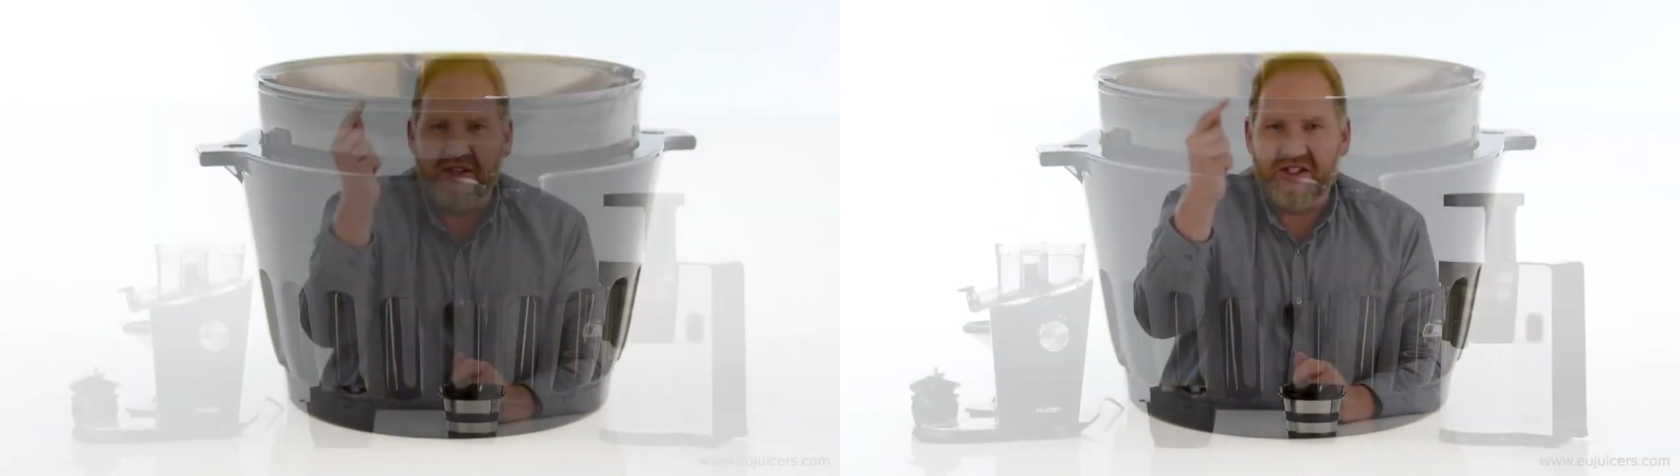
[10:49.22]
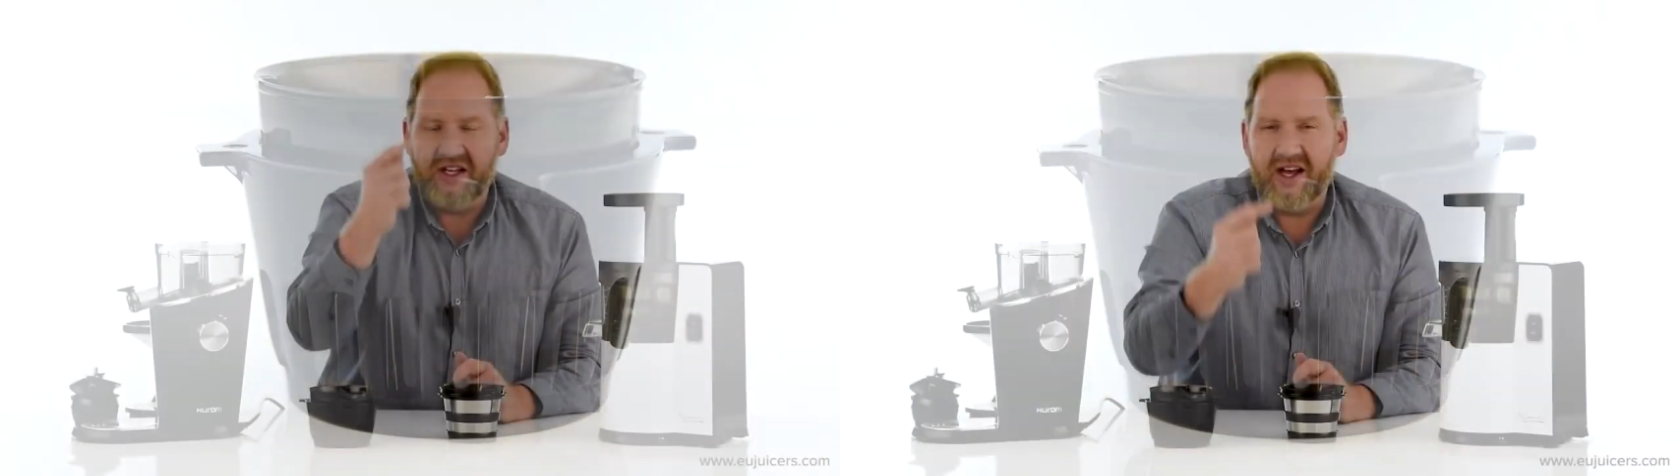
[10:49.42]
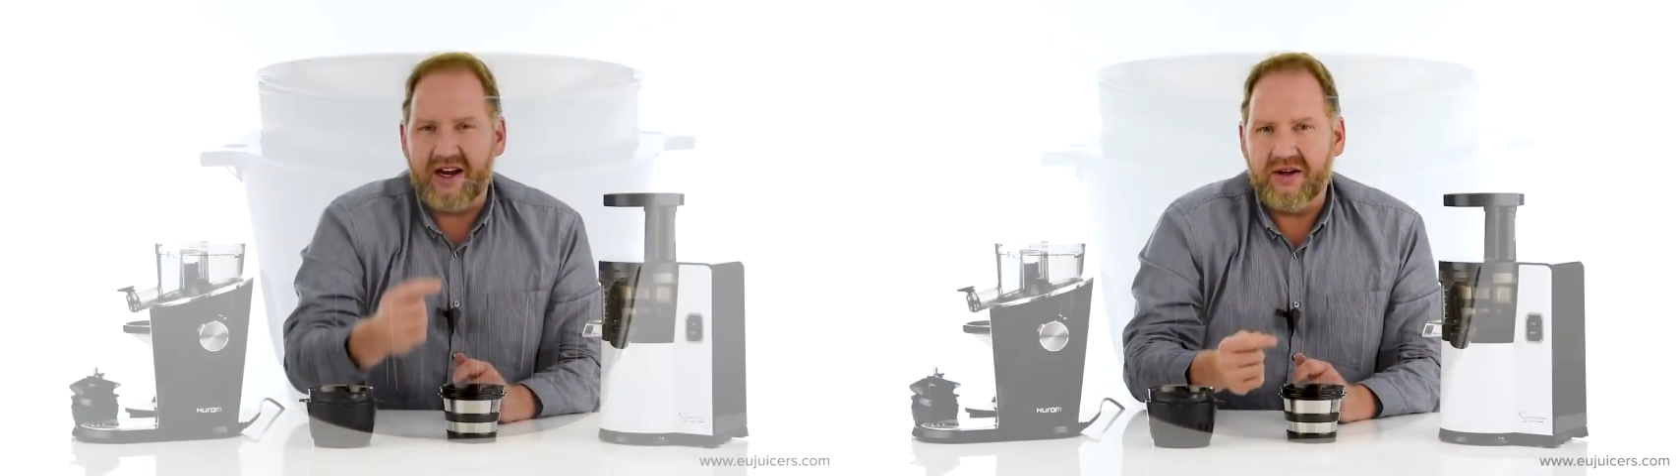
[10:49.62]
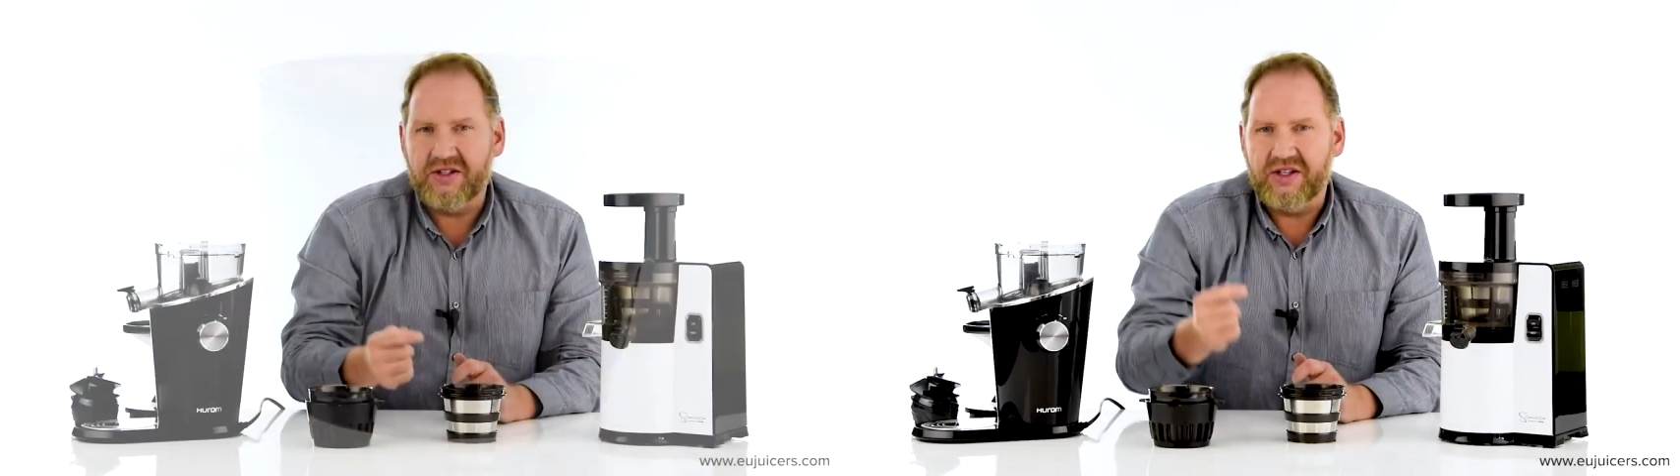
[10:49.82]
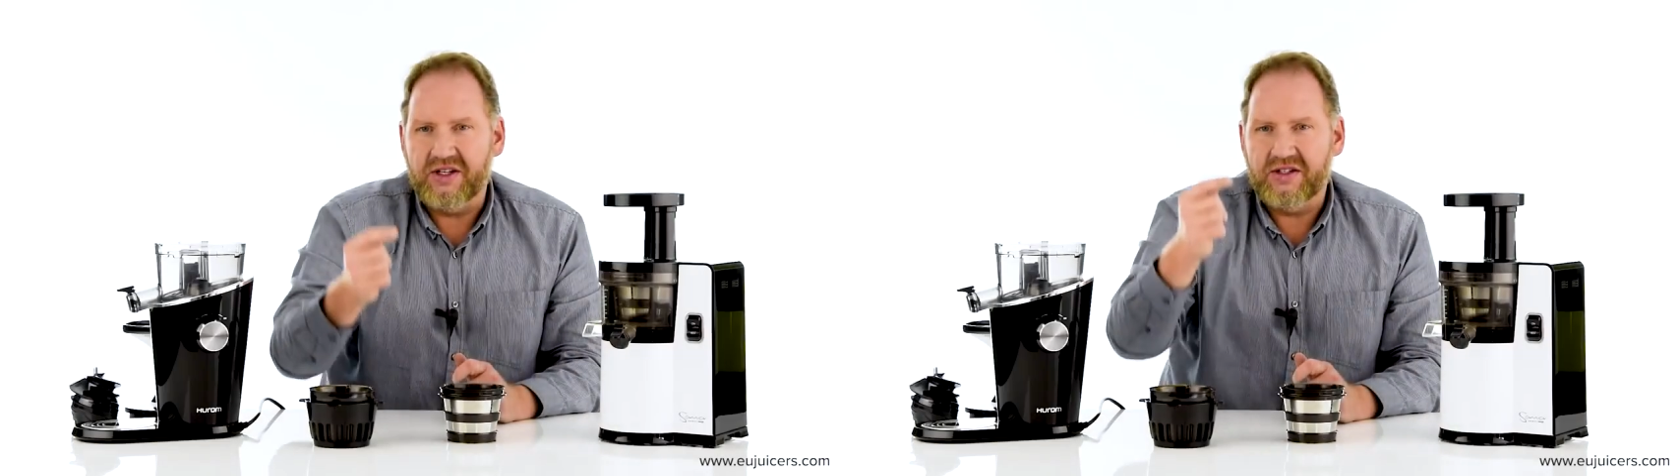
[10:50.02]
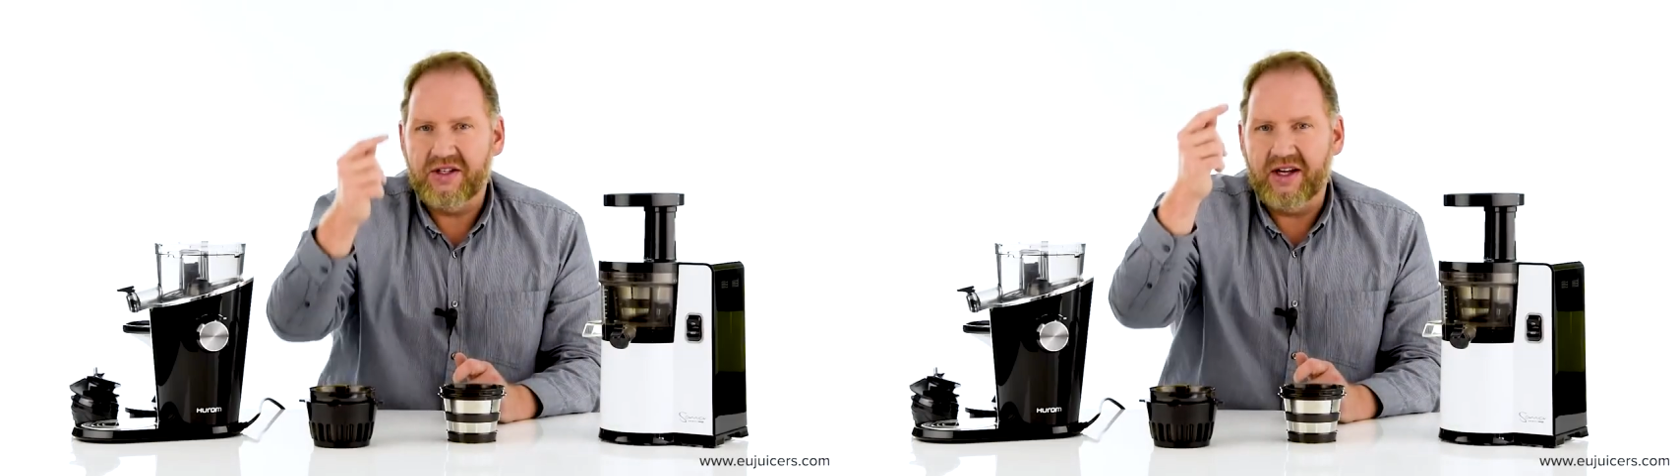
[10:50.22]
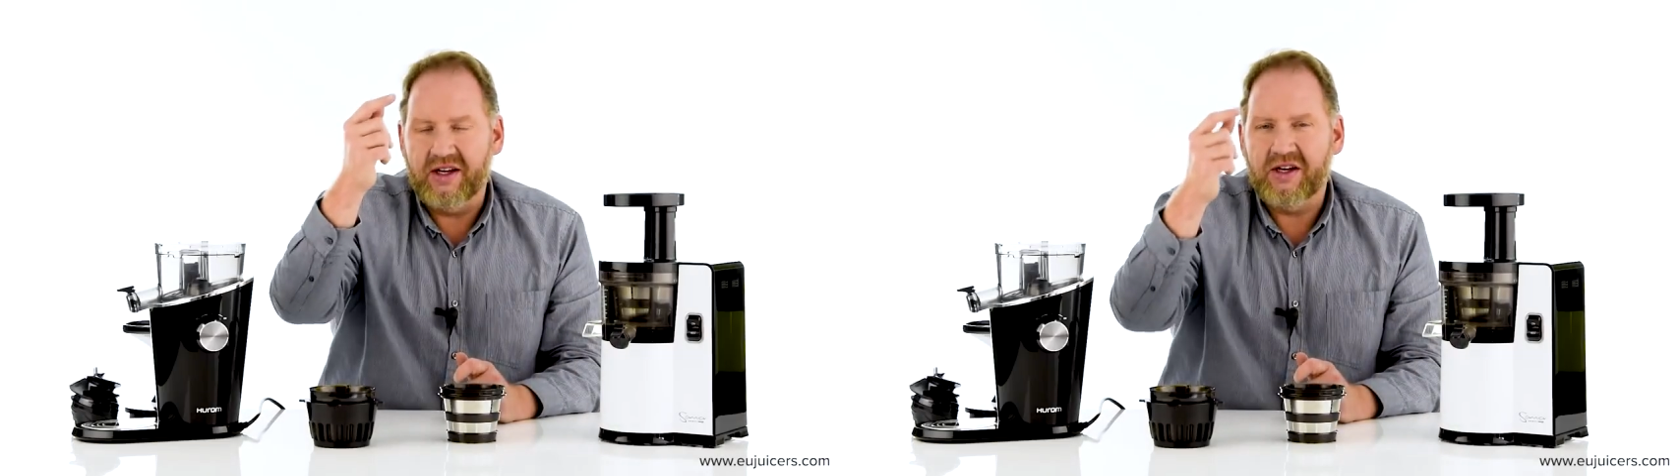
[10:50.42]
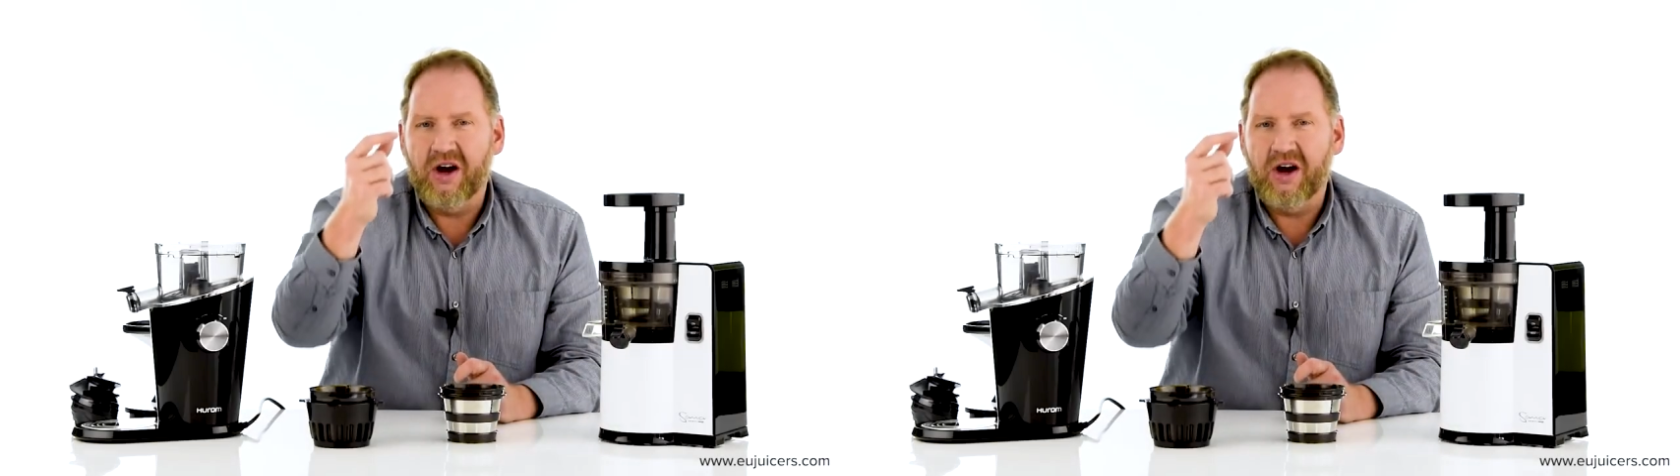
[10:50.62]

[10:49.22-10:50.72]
these cutouts, these like